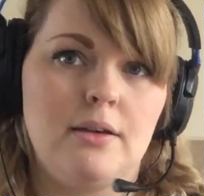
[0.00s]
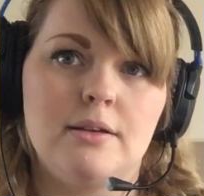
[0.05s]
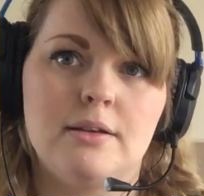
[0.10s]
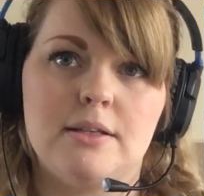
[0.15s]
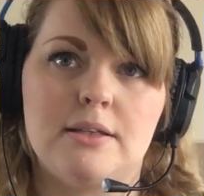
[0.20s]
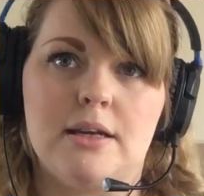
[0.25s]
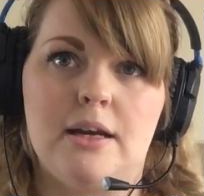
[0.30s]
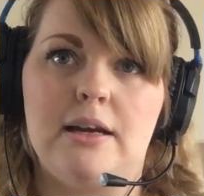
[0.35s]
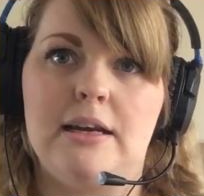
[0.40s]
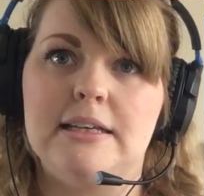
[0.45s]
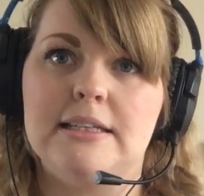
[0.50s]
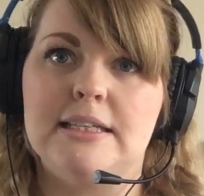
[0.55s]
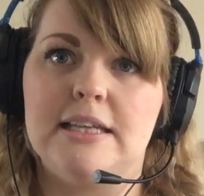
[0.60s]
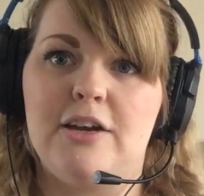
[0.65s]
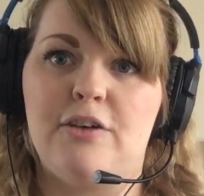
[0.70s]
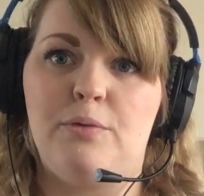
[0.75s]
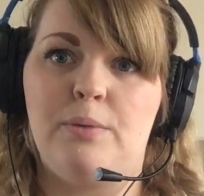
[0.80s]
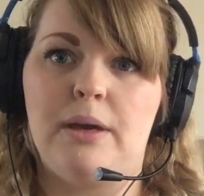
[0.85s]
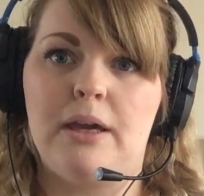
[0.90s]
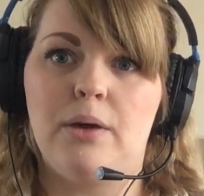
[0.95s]
So let's see
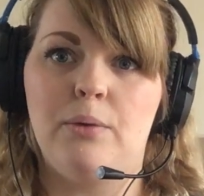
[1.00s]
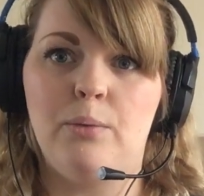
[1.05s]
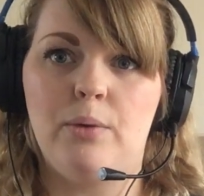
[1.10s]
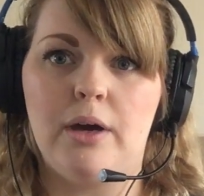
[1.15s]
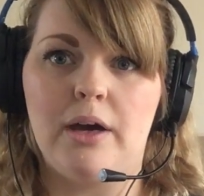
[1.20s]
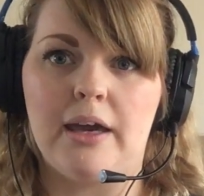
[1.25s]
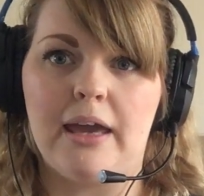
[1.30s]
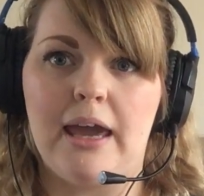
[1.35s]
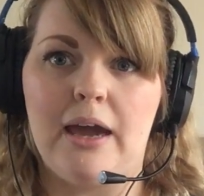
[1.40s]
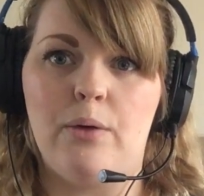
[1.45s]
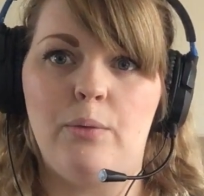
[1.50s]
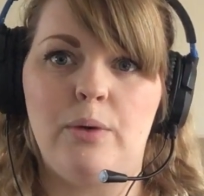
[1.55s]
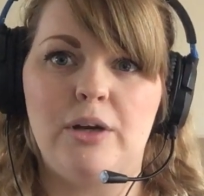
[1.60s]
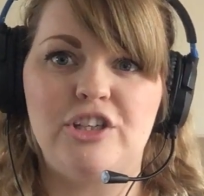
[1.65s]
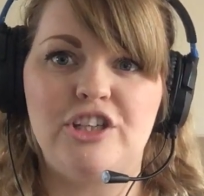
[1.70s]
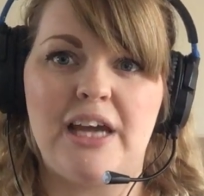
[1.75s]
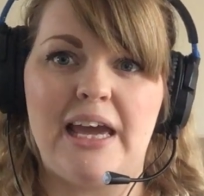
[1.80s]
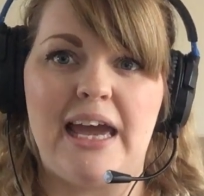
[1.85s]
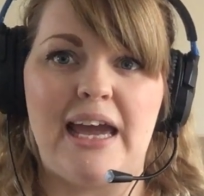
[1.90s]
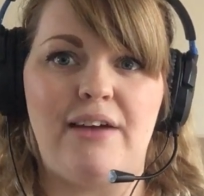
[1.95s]
if we can work out
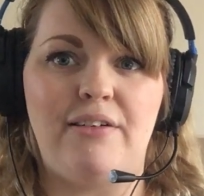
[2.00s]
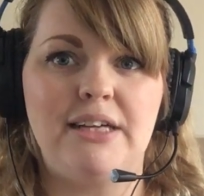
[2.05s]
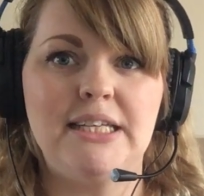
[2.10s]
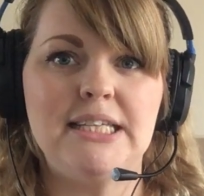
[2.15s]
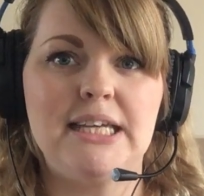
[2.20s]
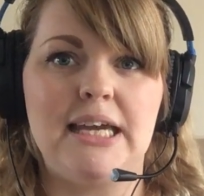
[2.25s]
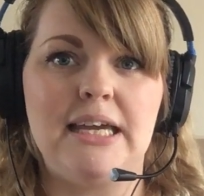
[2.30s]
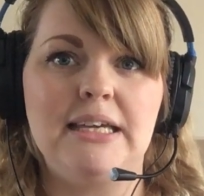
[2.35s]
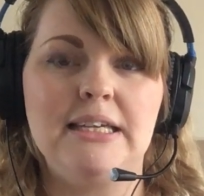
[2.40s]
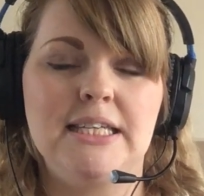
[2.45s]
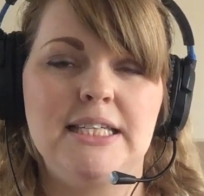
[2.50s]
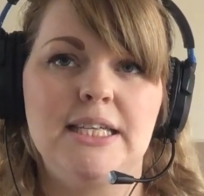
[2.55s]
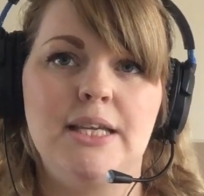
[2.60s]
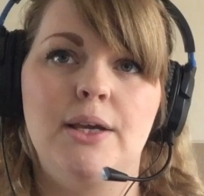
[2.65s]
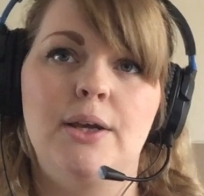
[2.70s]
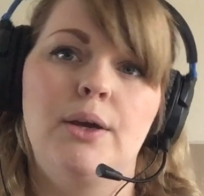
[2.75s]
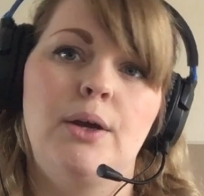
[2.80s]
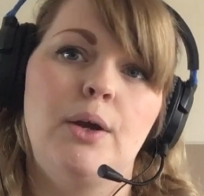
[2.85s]
which air it is.